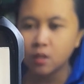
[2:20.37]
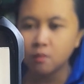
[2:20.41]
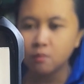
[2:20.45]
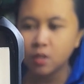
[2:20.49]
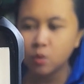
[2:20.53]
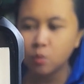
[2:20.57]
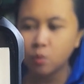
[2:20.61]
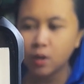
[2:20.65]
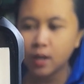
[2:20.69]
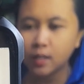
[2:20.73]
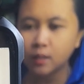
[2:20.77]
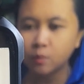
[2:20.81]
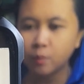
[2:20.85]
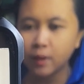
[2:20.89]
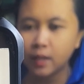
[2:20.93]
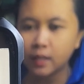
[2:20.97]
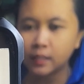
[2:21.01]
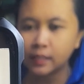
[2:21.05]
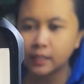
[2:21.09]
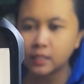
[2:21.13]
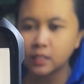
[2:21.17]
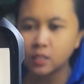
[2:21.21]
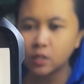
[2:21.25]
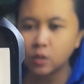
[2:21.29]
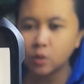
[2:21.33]
Meanwhile,
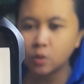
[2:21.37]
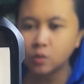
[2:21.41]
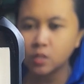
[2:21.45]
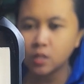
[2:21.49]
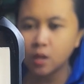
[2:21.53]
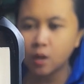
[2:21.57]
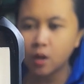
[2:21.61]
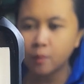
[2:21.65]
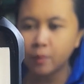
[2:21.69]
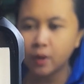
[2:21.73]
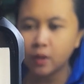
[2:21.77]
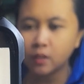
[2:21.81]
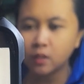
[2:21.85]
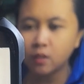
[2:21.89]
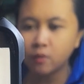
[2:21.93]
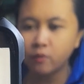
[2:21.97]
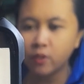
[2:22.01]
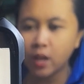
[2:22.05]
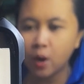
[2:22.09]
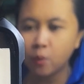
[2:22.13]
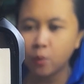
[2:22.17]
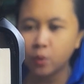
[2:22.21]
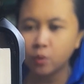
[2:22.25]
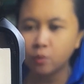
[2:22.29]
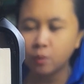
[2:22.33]
Perez looked upon the
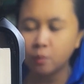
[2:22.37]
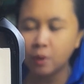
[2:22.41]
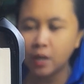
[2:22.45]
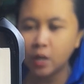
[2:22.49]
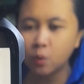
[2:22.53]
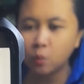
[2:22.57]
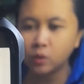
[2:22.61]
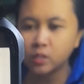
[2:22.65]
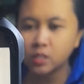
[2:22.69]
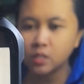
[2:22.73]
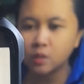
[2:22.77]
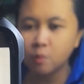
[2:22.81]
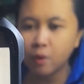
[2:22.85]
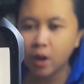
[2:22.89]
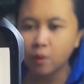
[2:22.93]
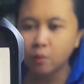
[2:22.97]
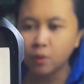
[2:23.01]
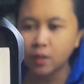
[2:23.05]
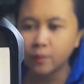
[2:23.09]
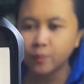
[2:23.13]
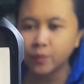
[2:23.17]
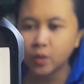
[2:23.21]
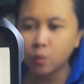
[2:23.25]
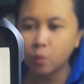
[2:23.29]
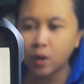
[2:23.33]
flower Rabini was
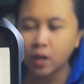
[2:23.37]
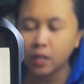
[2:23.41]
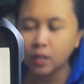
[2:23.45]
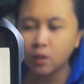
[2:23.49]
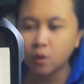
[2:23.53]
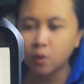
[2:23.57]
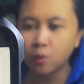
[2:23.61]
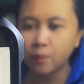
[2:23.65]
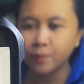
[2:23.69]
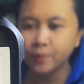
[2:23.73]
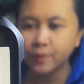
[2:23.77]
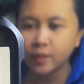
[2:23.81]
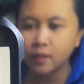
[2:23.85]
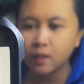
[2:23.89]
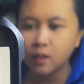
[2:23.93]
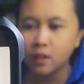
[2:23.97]
admiring a while ago.